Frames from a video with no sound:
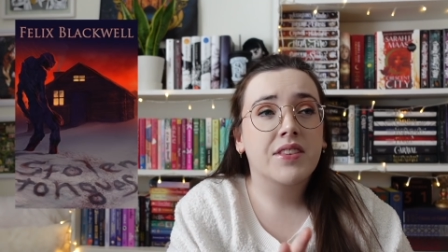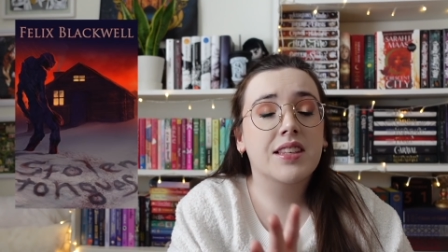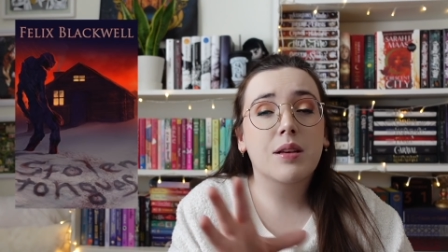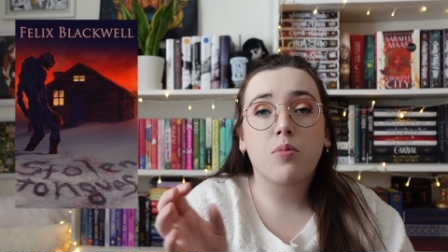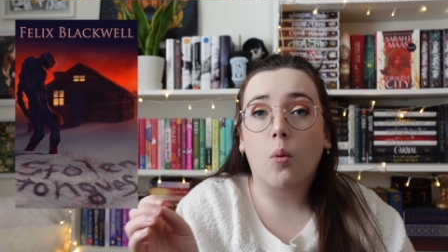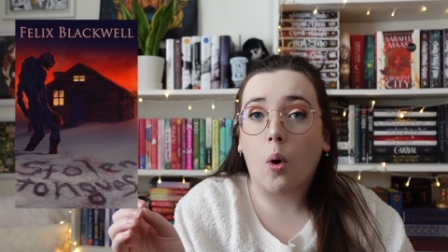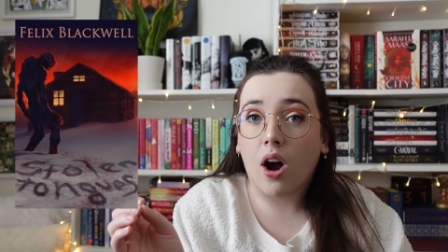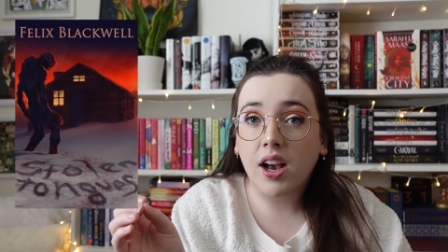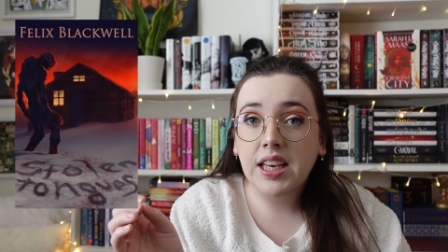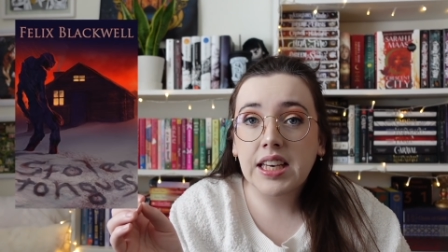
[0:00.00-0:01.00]
sleep
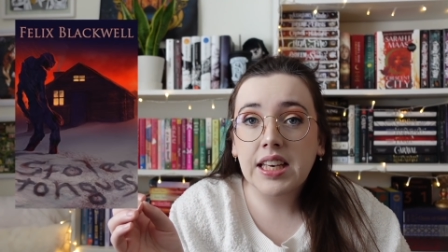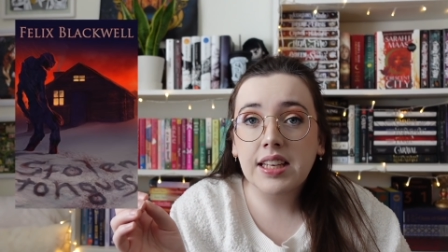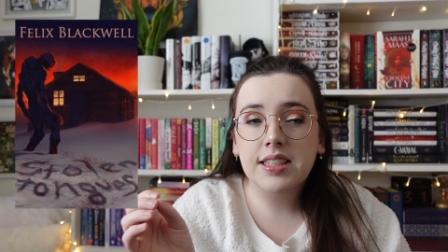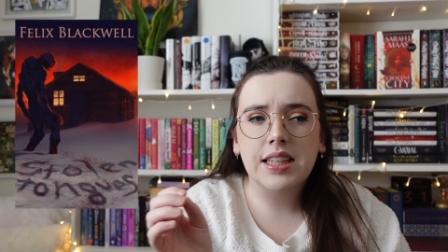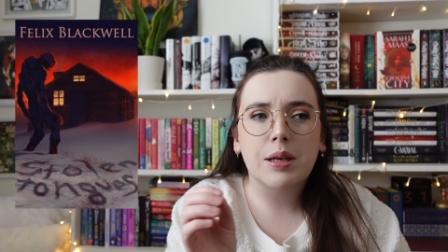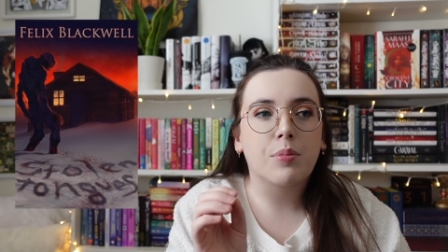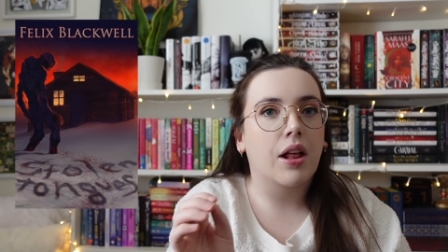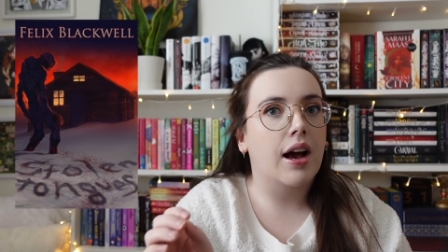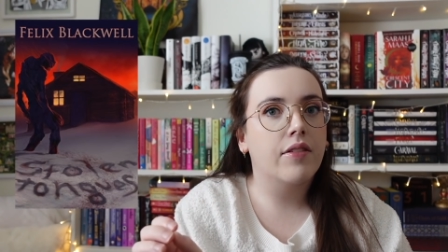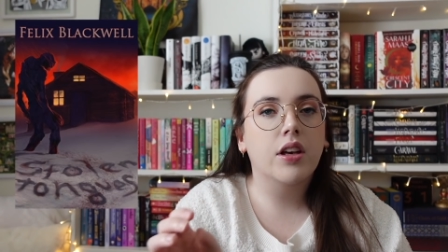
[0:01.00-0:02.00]
walking, sleep
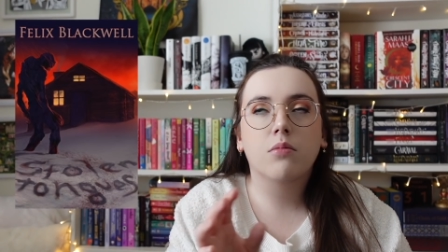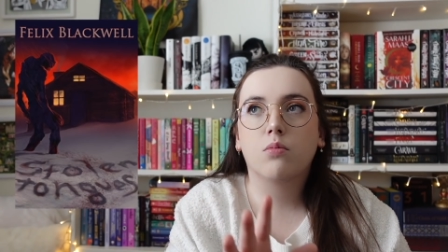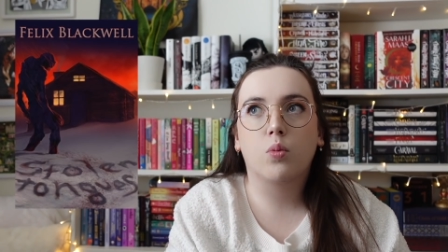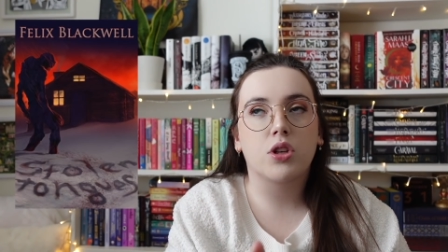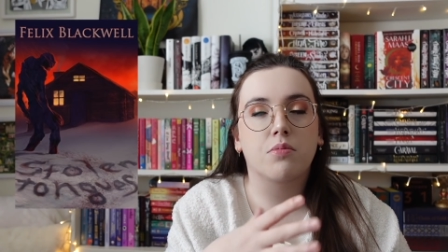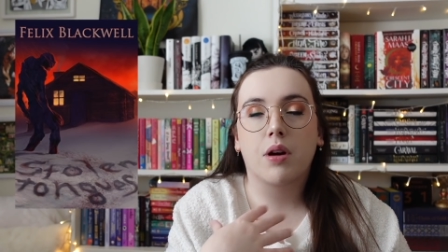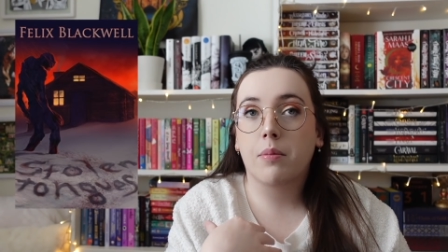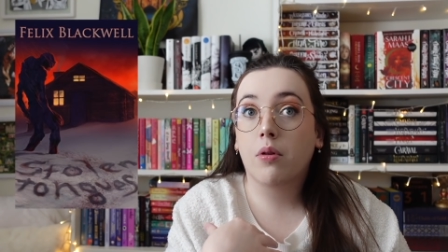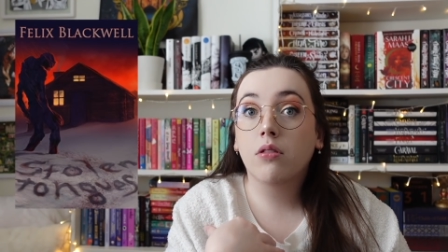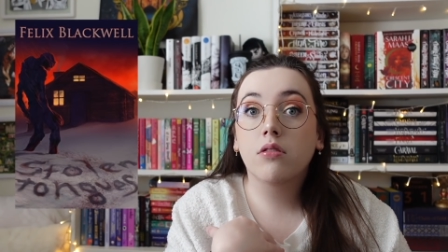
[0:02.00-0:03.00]
laughing, which my
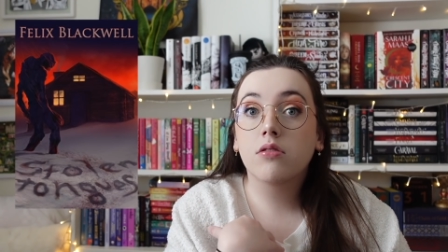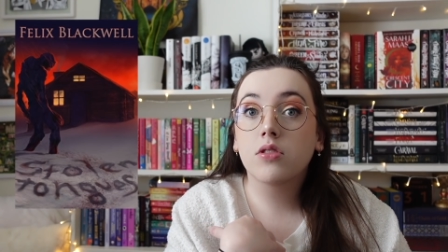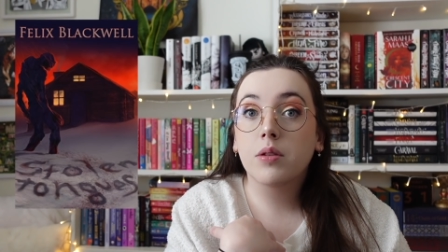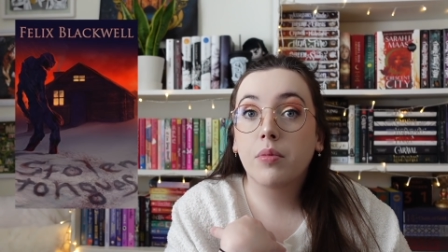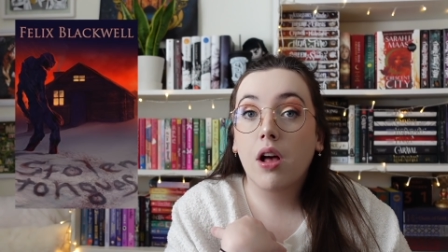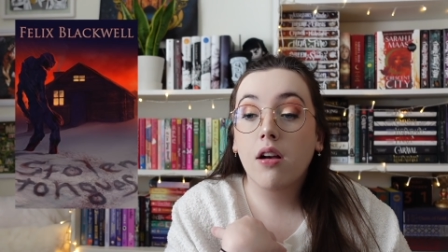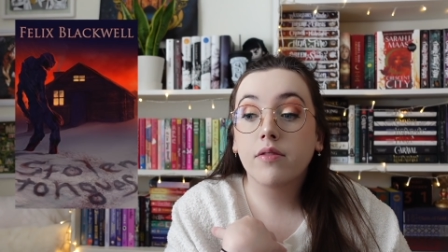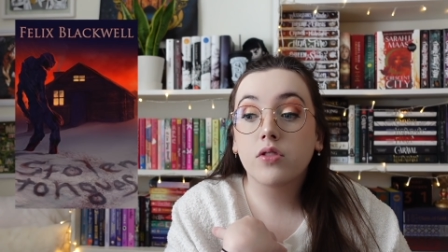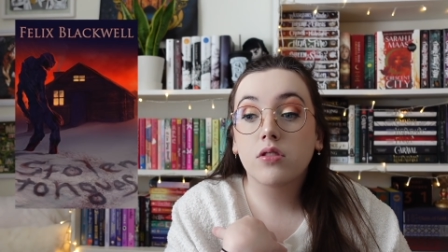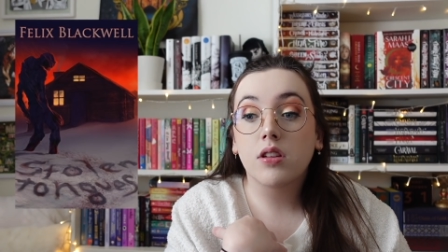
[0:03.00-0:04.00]
partner sleep
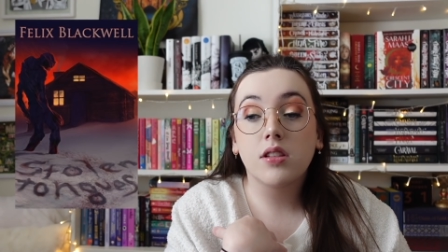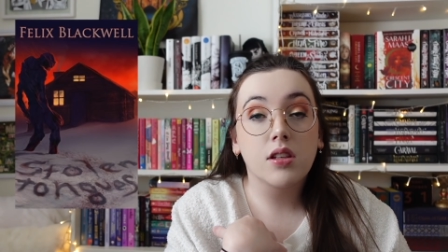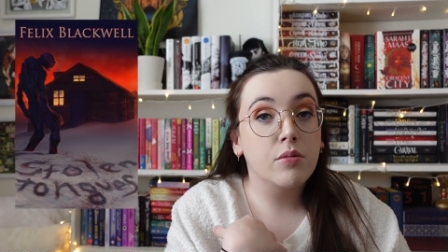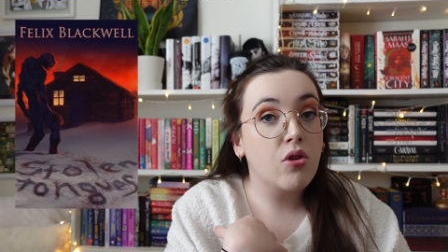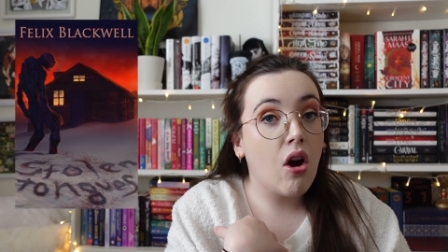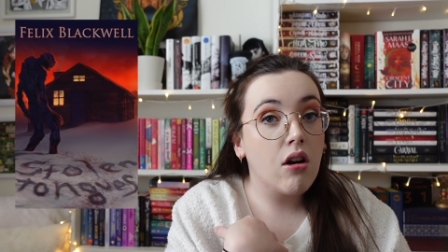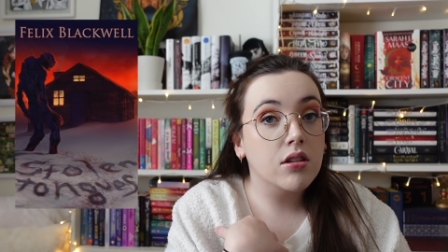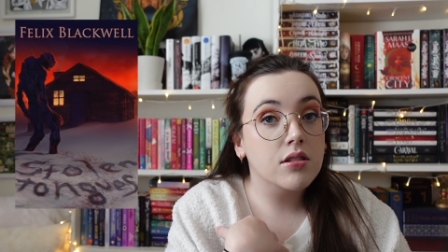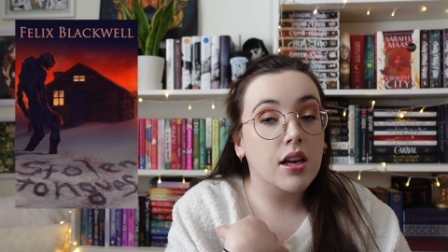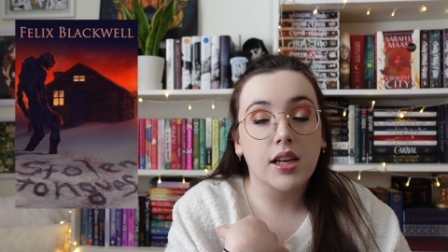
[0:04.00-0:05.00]
laughs and sleep
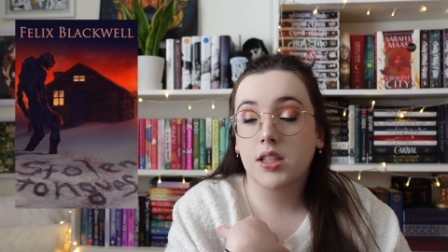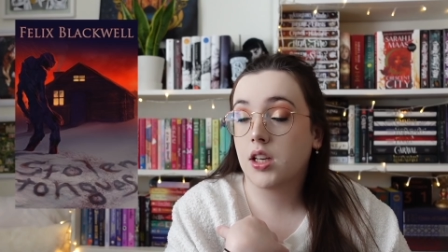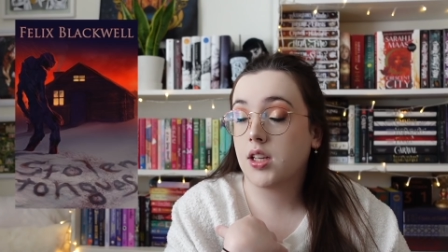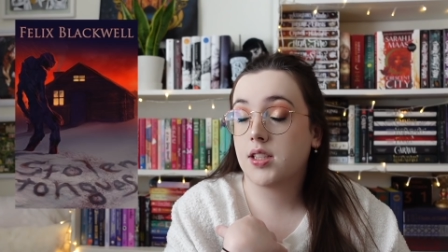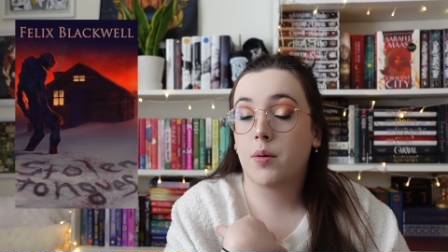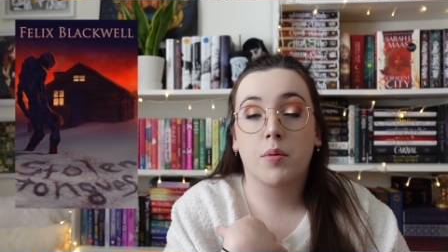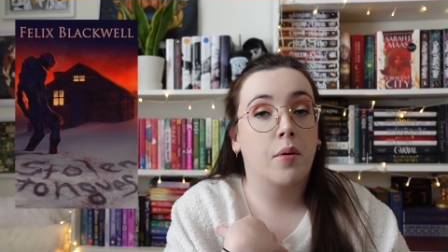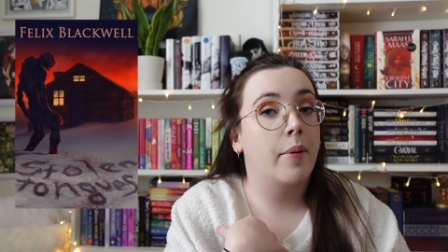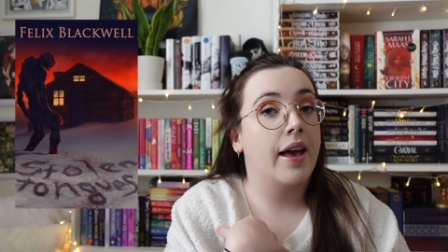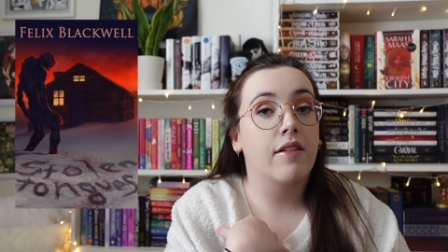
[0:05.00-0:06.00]
talks, and it's
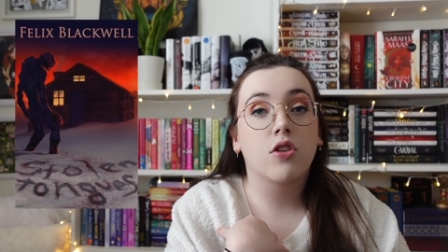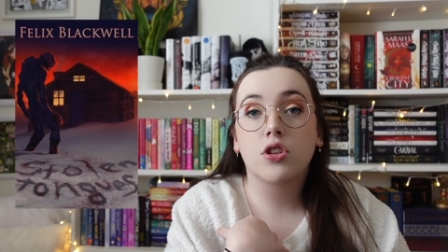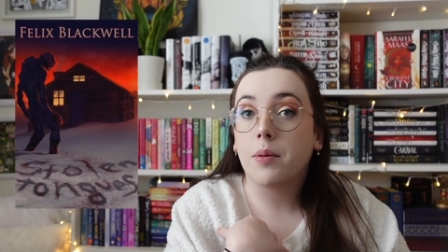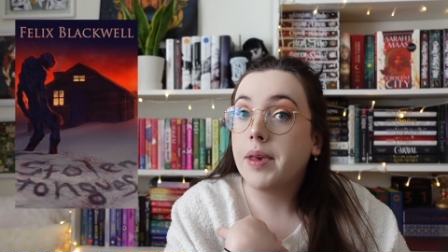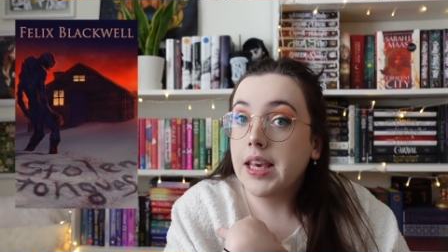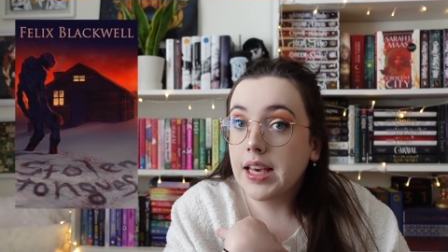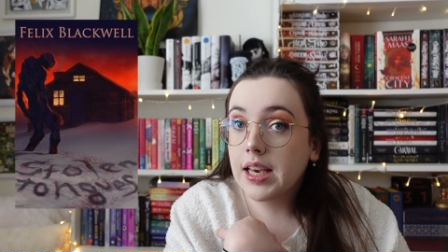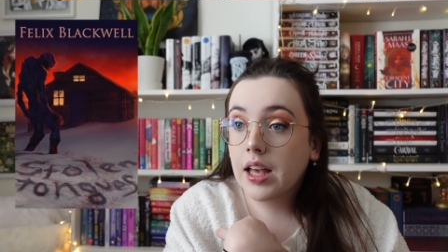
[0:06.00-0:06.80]
unacceptable behavior to me,